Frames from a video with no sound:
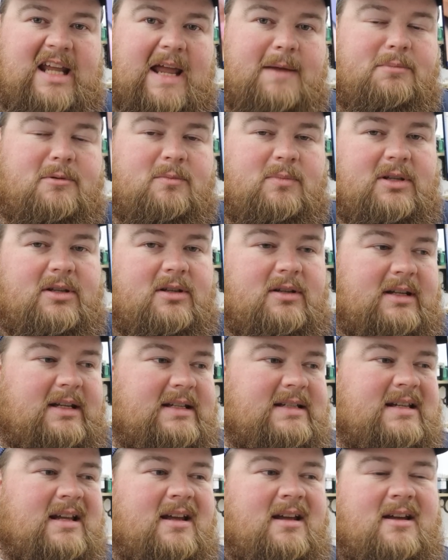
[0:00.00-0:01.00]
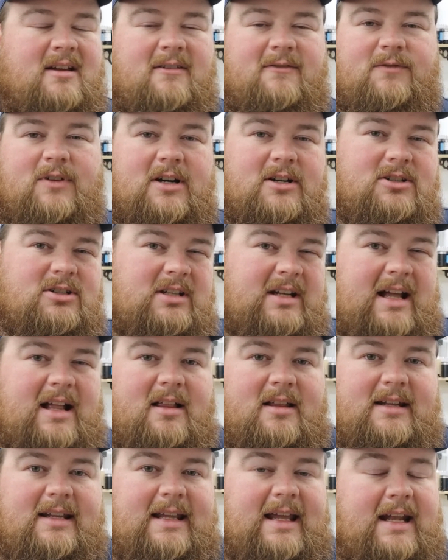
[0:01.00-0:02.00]
capabilities,
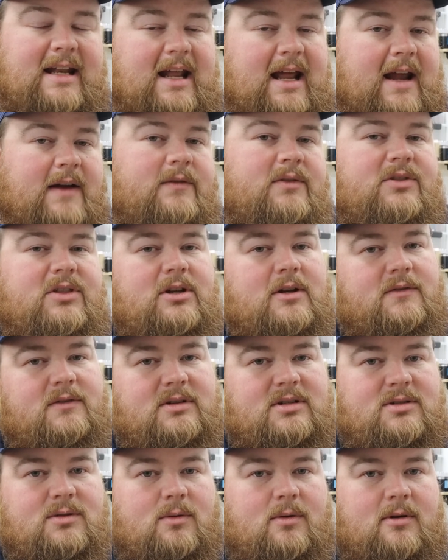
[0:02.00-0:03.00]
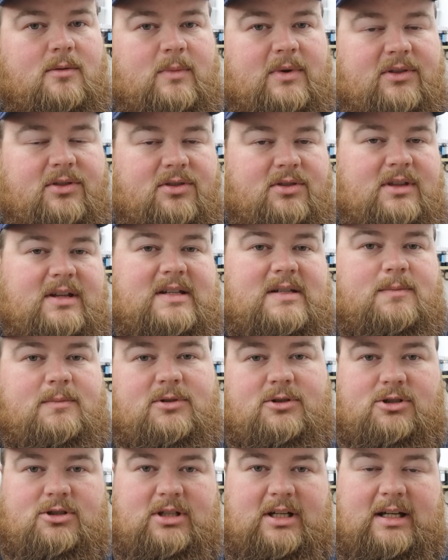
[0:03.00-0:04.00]
functionality, and everything of the sort with this
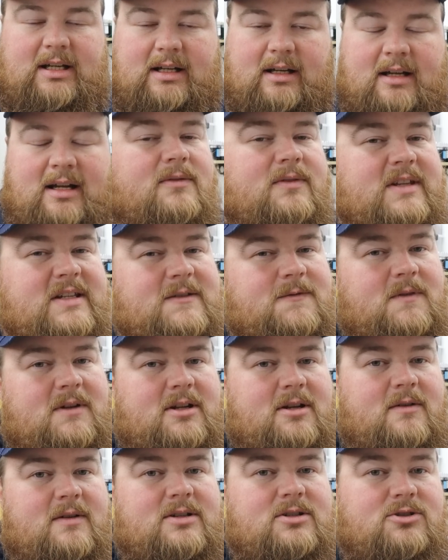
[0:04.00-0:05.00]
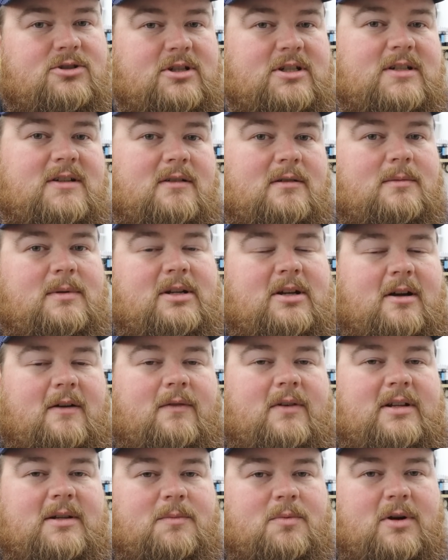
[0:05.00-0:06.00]
machine. This video is just going to be
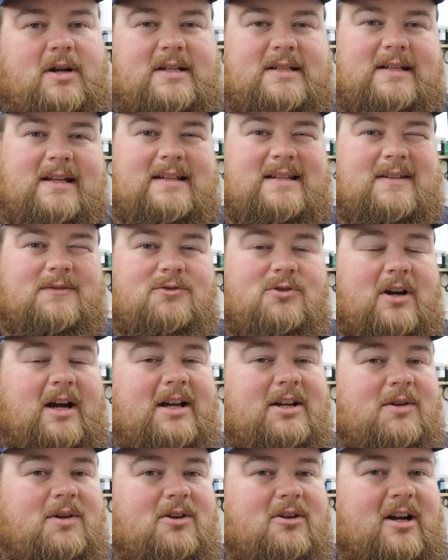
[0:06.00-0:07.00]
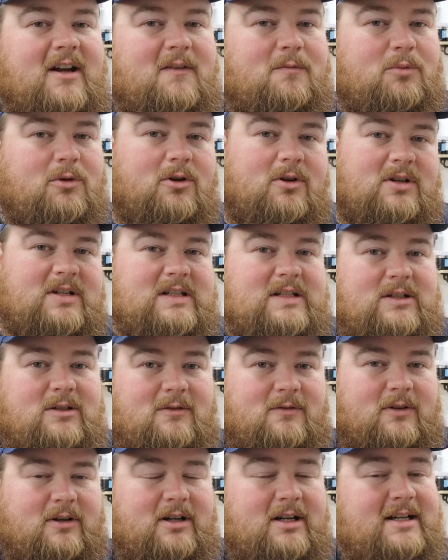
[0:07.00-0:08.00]
covering the process of trying to engrave pure
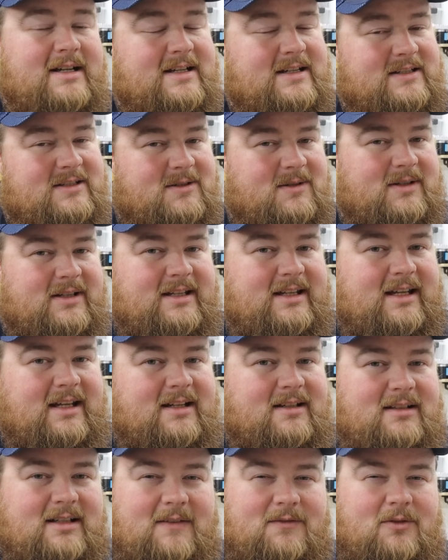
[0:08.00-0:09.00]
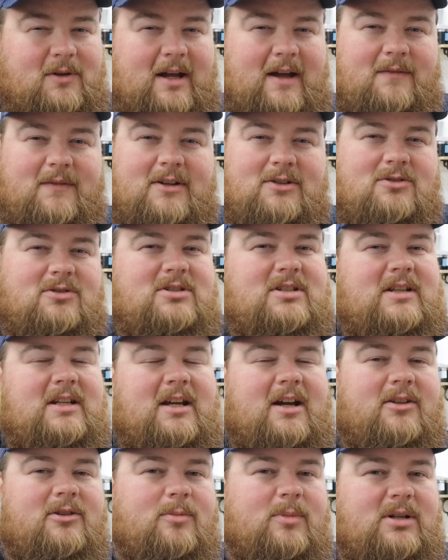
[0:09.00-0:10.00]
silver. So again, if you have interest in
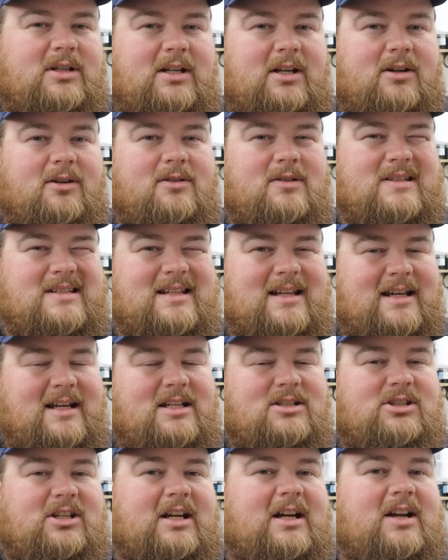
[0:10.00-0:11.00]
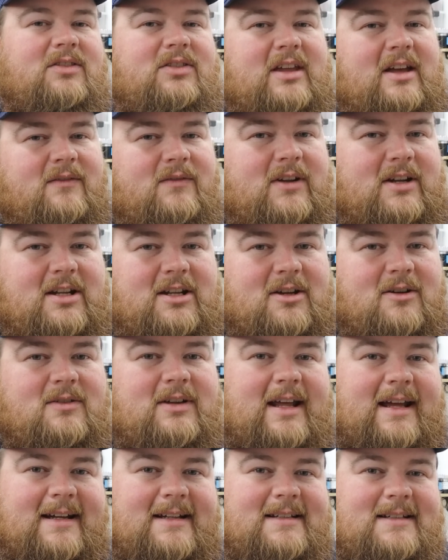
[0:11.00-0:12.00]
the other materials, check out that video
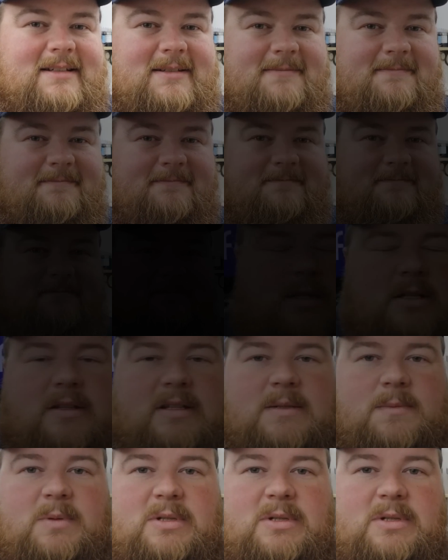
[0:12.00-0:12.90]
next. So this